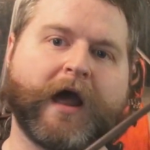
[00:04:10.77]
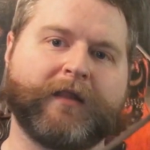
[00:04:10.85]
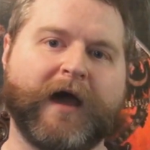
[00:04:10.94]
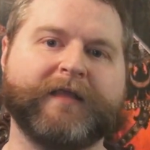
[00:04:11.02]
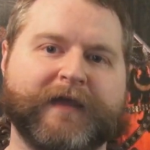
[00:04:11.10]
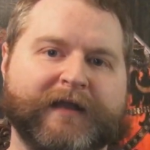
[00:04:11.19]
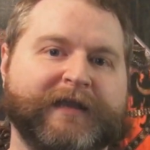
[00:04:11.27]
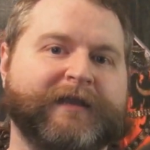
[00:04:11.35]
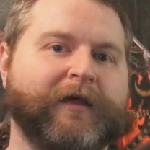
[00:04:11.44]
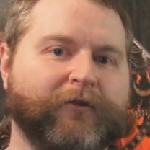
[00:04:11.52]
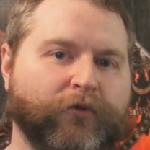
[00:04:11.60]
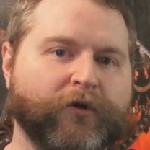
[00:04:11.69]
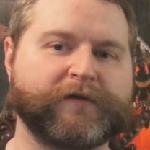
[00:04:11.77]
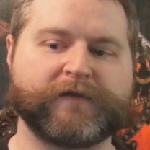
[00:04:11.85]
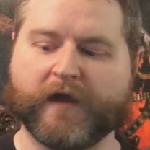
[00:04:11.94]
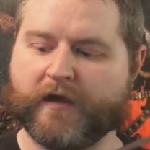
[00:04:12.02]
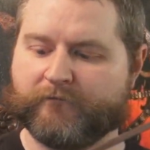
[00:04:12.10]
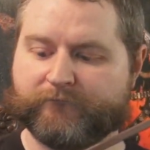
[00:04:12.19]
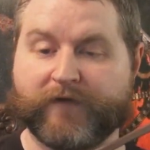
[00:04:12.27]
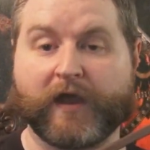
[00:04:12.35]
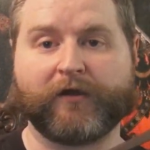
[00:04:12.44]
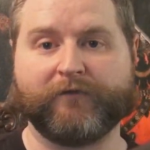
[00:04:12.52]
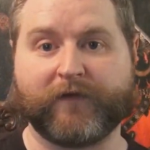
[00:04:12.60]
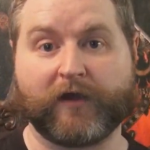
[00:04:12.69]
I like the idea that it looks
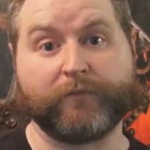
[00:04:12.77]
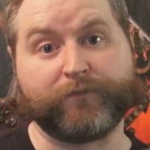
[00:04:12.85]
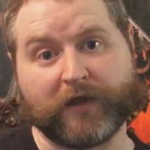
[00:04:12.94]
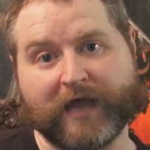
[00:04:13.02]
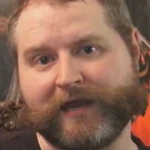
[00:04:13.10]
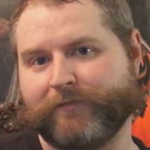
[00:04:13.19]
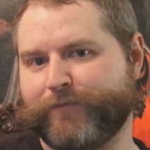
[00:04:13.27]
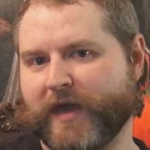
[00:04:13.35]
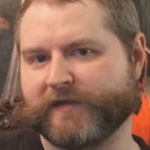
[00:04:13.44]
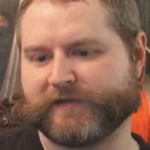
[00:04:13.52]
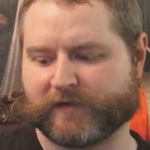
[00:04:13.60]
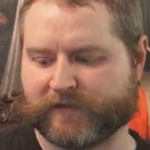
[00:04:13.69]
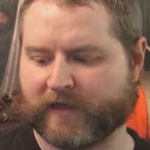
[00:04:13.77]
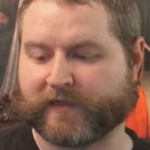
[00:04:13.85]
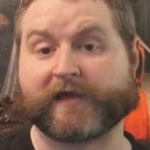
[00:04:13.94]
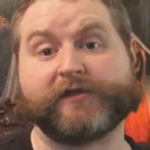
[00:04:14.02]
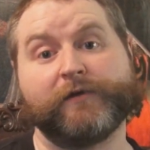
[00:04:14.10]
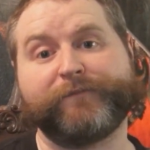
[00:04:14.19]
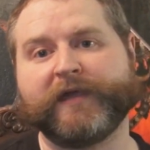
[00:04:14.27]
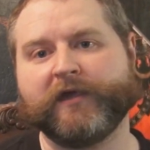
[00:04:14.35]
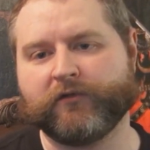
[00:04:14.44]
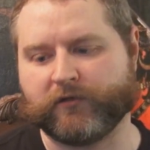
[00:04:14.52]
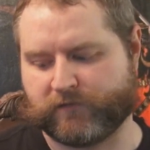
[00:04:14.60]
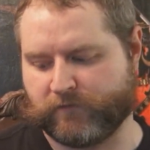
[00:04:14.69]
very, very plain and basic. That's actually
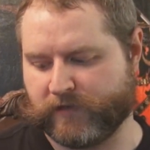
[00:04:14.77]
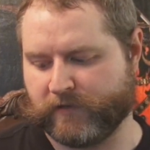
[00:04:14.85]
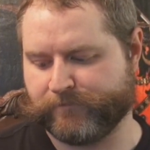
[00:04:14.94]
appealing to me.